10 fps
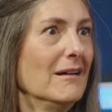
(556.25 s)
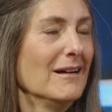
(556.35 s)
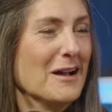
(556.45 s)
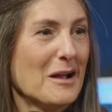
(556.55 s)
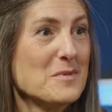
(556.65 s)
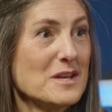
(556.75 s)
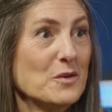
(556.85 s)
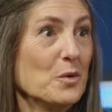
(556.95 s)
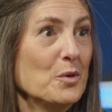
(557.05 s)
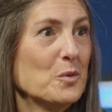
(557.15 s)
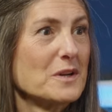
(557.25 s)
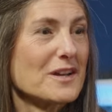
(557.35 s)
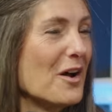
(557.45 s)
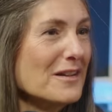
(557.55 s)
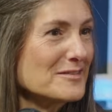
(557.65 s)
I mean, ooh, what a
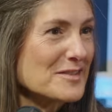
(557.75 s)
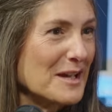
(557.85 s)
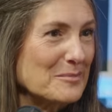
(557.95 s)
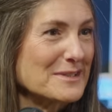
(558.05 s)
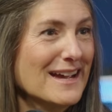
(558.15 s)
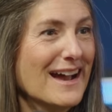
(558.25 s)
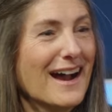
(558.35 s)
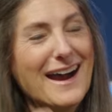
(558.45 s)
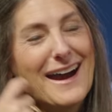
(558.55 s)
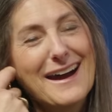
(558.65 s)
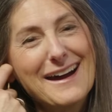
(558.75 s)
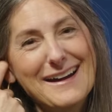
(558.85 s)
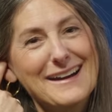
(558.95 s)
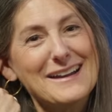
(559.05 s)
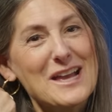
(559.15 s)
concept.
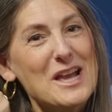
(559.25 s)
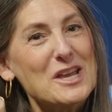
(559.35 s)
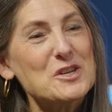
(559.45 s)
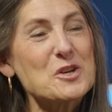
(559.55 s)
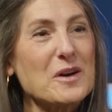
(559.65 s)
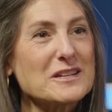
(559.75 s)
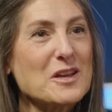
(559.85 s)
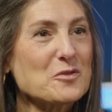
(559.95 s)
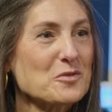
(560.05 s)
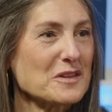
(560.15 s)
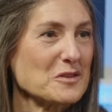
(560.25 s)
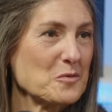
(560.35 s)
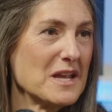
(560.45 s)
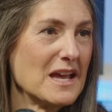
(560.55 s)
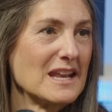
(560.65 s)
Another thing that
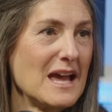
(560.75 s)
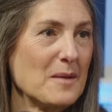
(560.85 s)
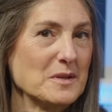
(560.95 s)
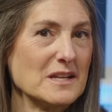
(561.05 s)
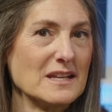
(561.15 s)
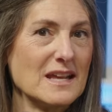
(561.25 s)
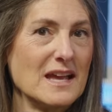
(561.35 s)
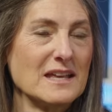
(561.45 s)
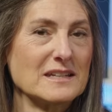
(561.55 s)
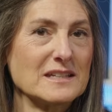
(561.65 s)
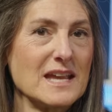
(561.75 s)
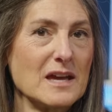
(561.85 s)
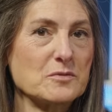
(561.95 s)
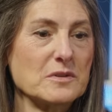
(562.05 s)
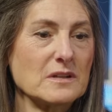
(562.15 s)
we had happen at a
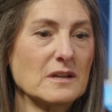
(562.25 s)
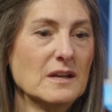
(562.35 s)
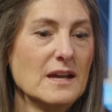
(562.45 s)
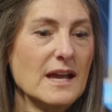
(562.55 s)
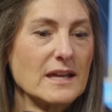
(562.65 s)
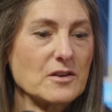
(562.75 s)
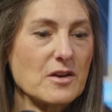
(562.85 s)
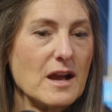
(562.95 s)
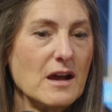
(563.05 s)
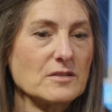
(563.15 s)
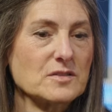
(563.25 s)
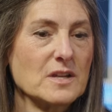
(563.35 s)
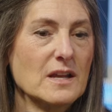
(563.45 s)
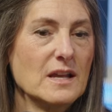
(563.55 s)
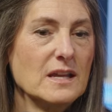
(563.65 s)
gathering at our house
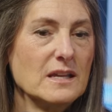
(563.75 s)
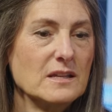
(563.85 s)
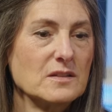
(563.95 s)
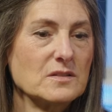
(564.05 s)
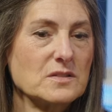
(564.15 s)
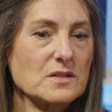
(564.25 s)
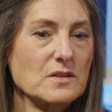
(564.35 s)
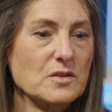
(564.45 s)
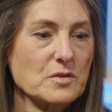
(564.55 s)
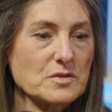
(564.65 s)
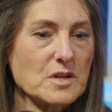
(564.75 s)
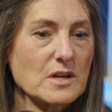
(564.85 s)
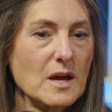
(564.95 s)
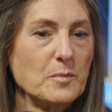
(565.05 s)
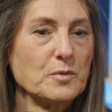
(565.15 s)
is there's a
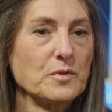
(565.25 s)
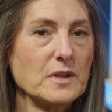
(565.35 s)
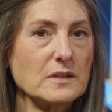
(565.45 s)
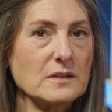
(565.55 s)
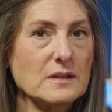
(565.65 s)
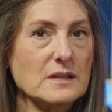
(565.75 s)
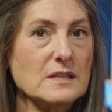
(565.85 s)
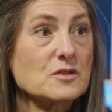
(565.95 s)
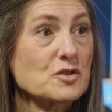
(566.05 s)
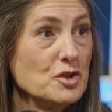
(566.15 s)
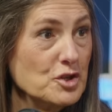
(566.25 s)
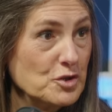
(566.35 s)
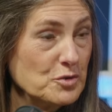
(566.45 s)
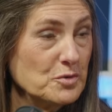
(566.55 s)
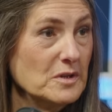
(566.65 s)
couple that is
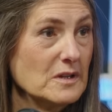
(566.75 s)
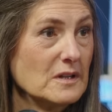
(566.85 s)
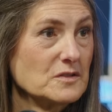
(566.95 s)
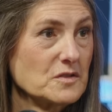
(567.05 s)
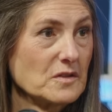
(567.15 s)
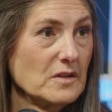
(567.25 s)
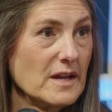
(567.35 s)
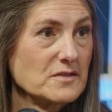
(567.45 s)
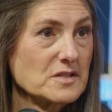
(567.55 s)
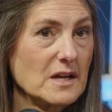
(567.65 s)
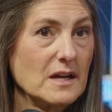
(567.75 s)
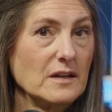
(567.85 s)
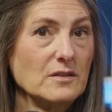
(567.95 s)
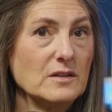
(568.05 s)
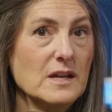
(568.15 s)
new to the
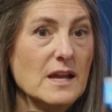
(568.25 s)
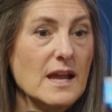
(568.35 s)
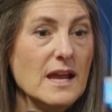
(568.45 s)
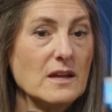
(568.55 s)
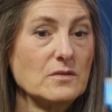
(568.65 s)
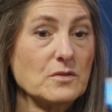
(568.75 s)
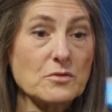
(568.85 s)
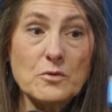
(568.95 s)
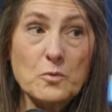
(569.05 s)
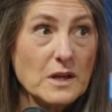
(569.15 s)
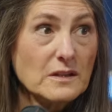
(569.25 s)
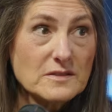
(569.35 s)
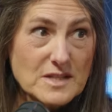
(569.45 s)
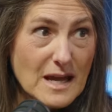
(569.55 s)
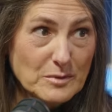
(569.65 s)
lifestyle, and they're a
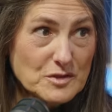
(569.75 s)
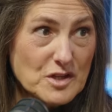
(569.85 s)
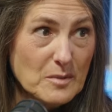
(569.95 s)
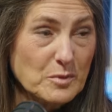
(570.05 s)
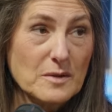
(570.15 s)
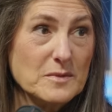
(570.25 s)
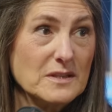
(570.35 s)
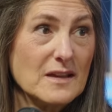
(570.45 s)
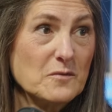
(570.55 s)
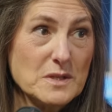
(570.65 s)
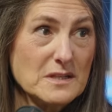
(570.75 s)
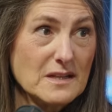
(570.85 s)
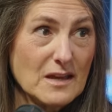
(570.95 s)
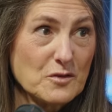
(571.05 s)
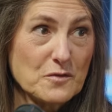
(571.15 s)
well-established couple. I mean, they've been
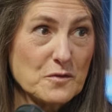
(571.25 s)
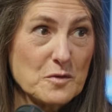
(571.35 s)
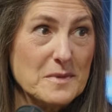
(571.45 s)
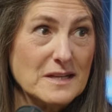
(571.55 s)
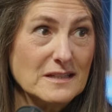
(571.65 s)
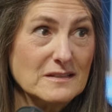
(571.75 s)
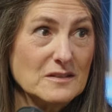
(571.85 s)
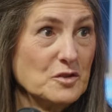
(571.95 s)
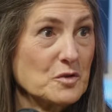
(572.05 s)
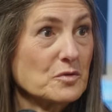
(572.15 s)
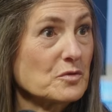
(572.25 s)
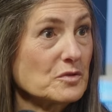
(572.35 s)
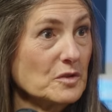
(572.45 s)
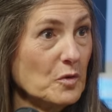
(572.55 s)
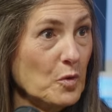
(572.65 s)
together for a minute. They're a
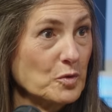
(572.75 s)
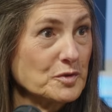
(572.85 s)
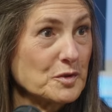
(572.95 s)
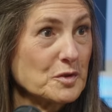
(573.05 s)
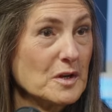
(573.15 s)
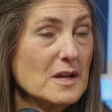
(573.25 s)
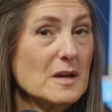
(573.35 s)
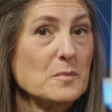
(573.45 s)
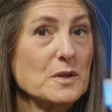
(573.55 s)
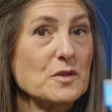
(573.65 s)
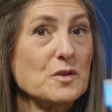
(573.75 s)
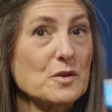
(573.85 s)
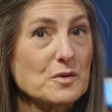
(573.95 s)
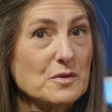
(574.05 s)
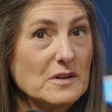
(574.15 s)
little older, but
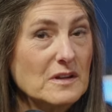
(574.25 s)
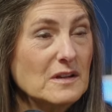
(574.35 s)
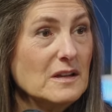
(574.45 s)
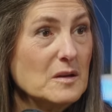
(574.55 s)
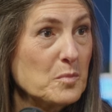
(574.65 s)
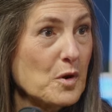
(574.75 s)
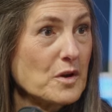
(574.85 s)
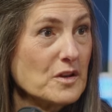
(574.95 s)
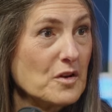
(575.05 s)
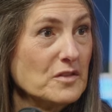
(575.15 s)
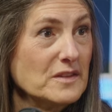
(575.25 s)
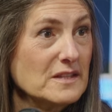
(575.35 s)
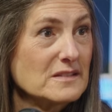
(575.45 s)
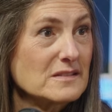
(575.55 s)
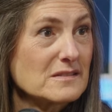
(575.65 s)
they're embarking on
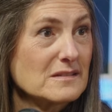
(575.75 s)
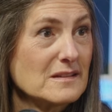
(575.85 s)
this